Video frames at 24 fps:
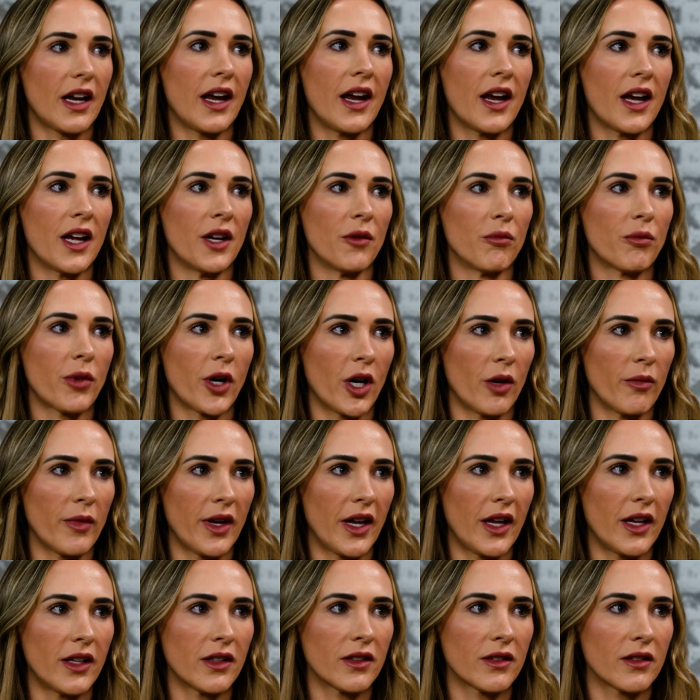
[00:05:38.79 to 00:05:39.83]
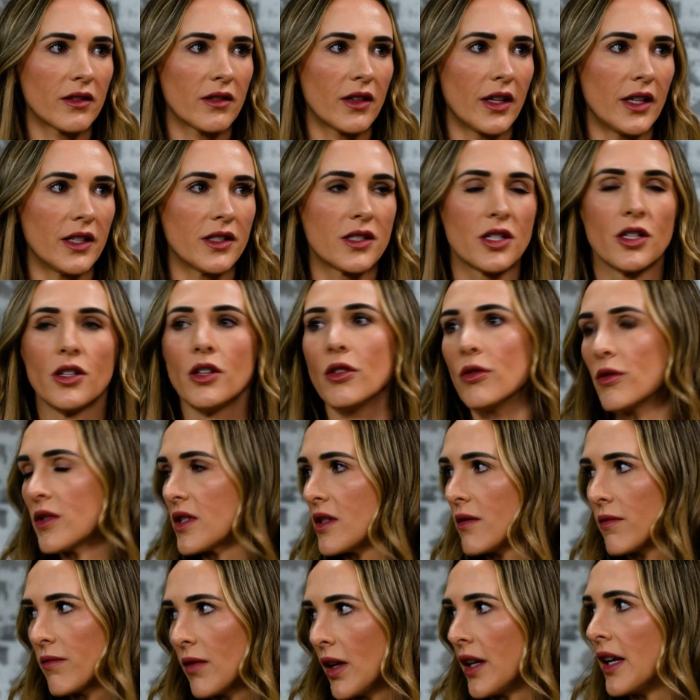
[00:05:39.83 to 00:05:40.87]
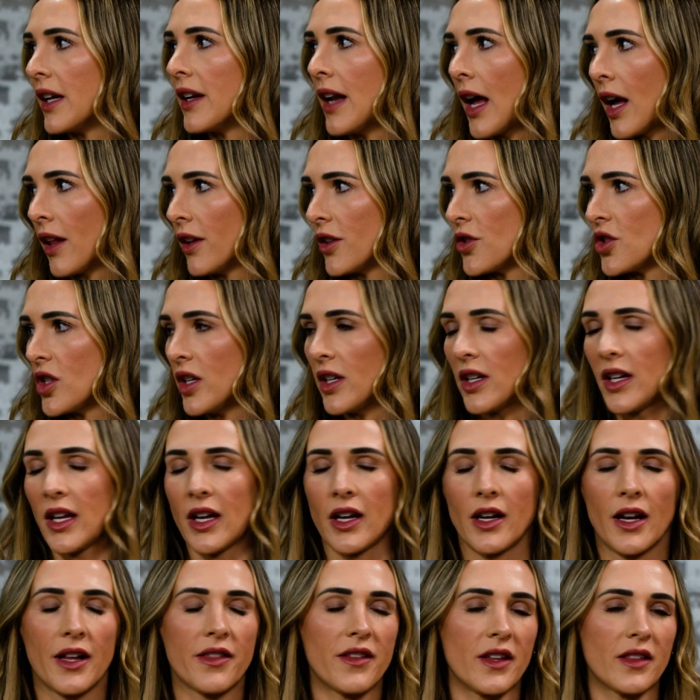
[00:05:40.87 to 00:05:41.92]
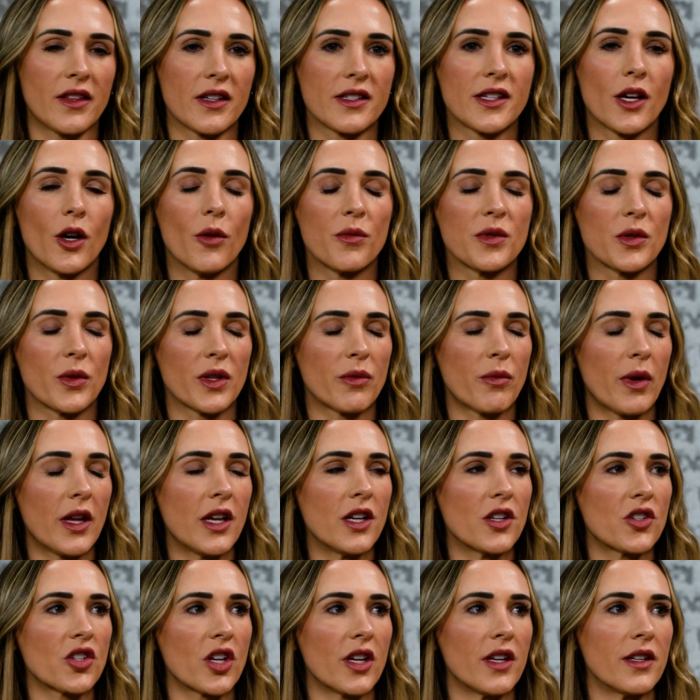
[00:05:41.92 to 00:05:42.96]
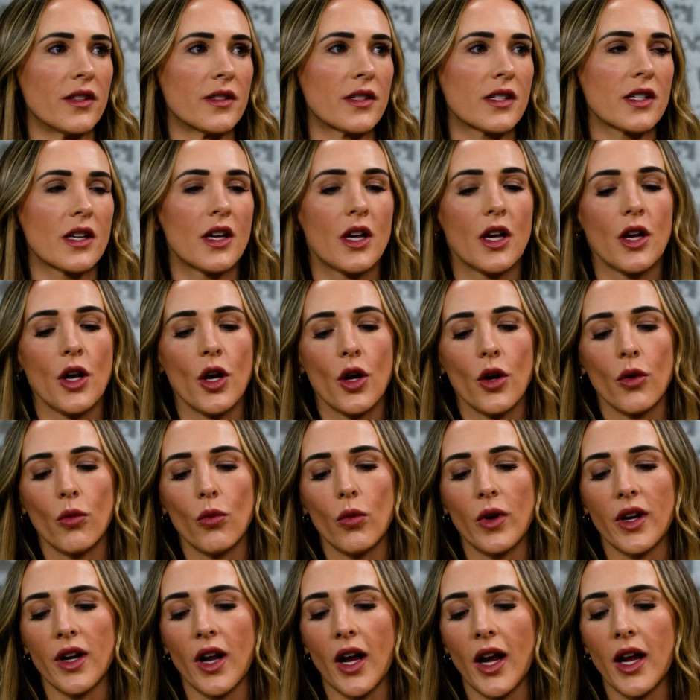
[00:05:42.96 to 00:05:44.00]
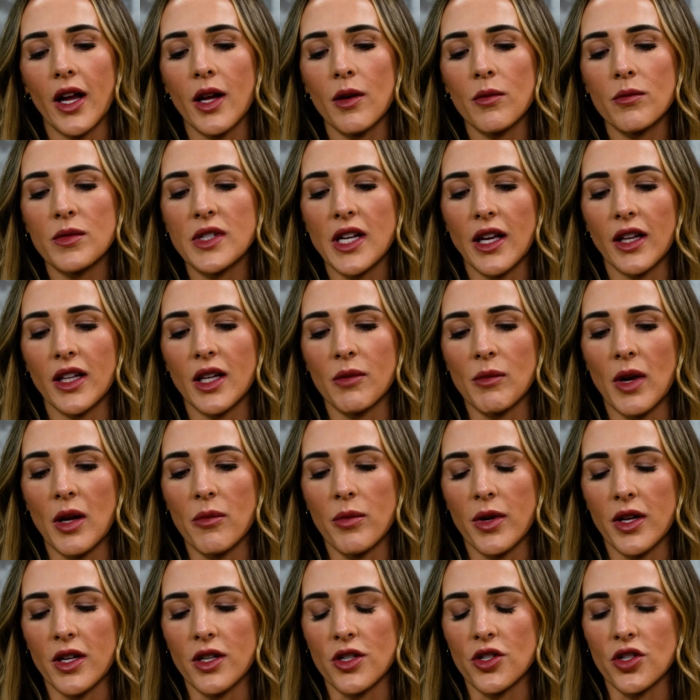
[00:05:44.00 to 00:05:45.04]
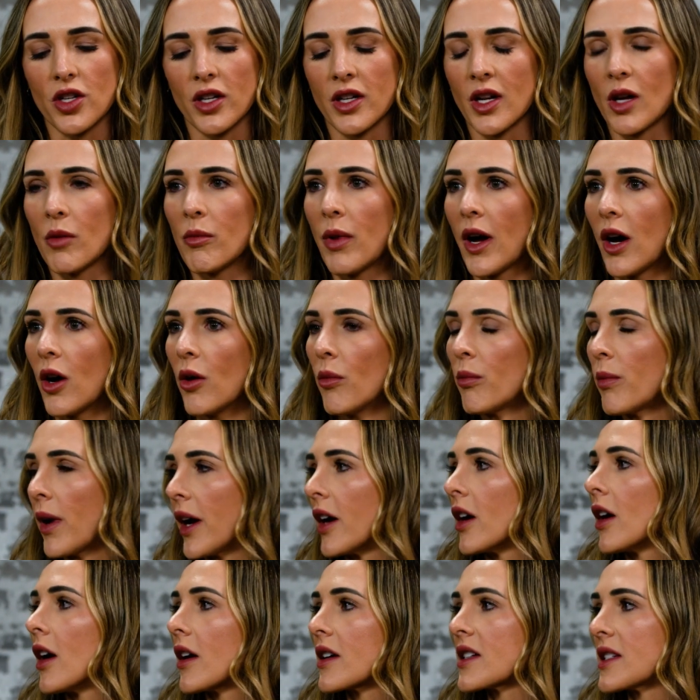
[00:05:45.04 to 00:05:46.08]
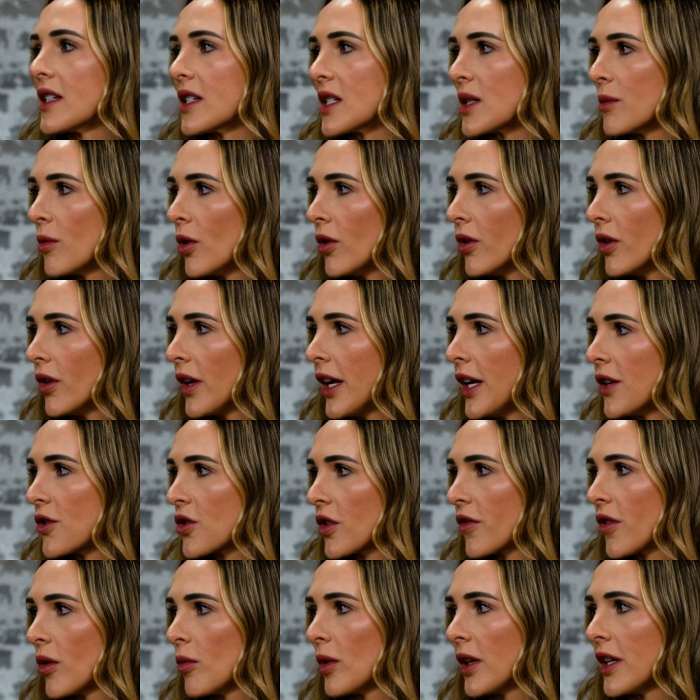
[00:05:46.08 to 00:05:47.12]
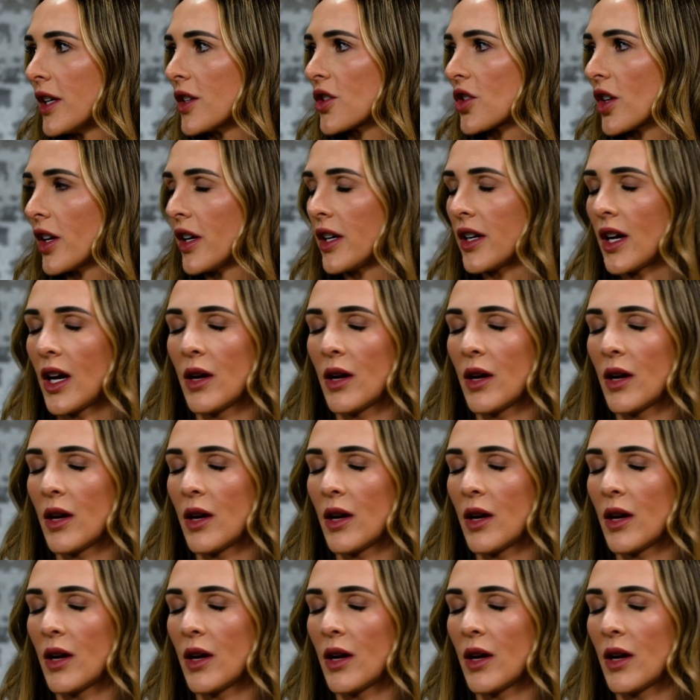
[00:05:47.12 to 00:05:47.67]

and permanent. And to use an analogy again, I think this helps with patients. When I am telling my patient about paroxysmal atrial fibrillation,